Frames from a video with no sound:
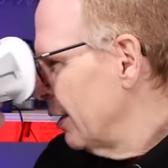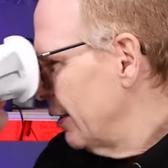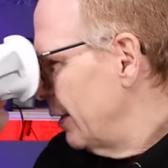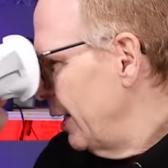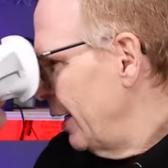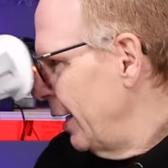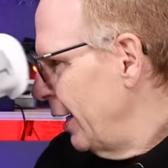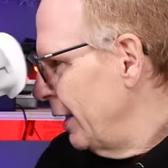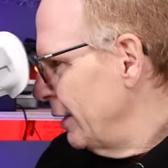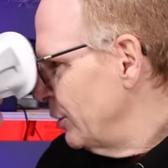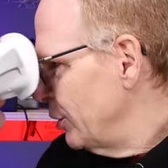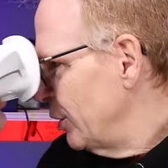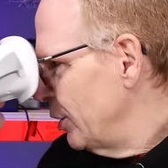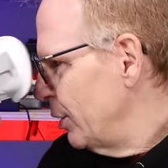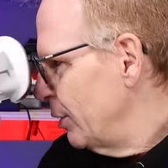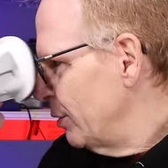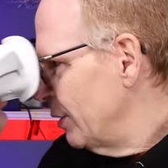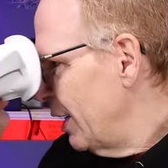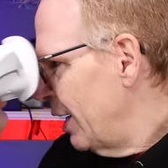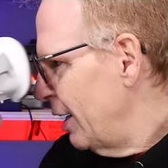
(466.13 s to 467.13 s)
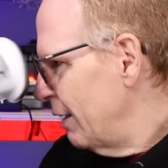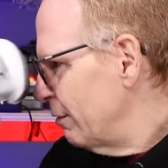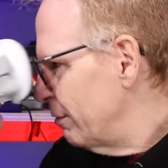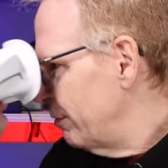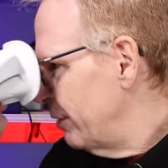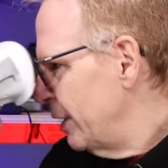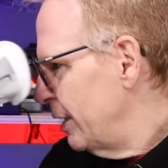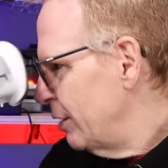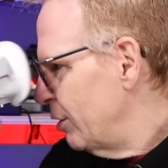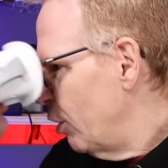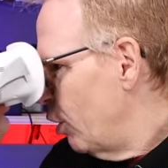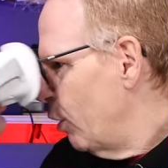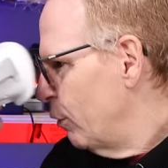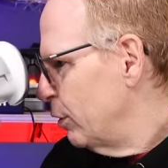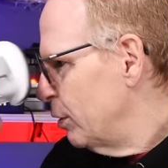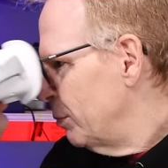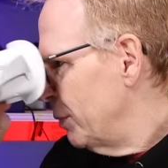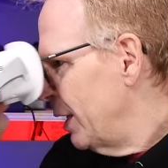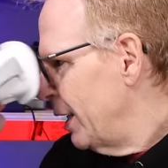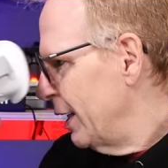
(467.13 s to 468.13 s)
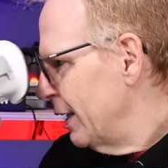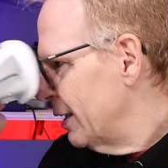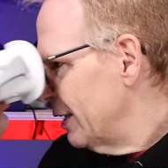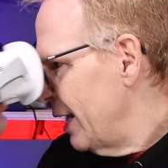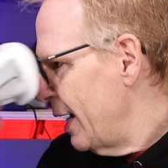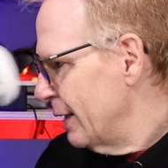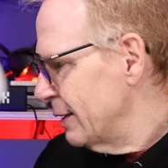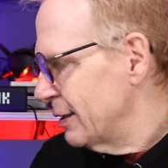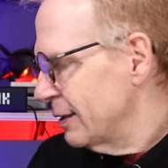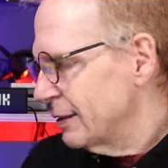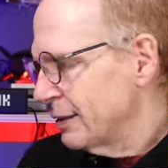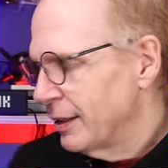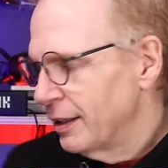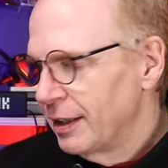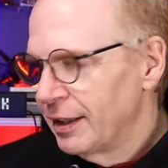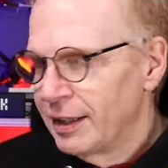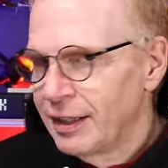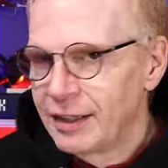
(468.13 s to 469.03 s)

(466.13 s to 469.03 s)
They do not fit over my glasses.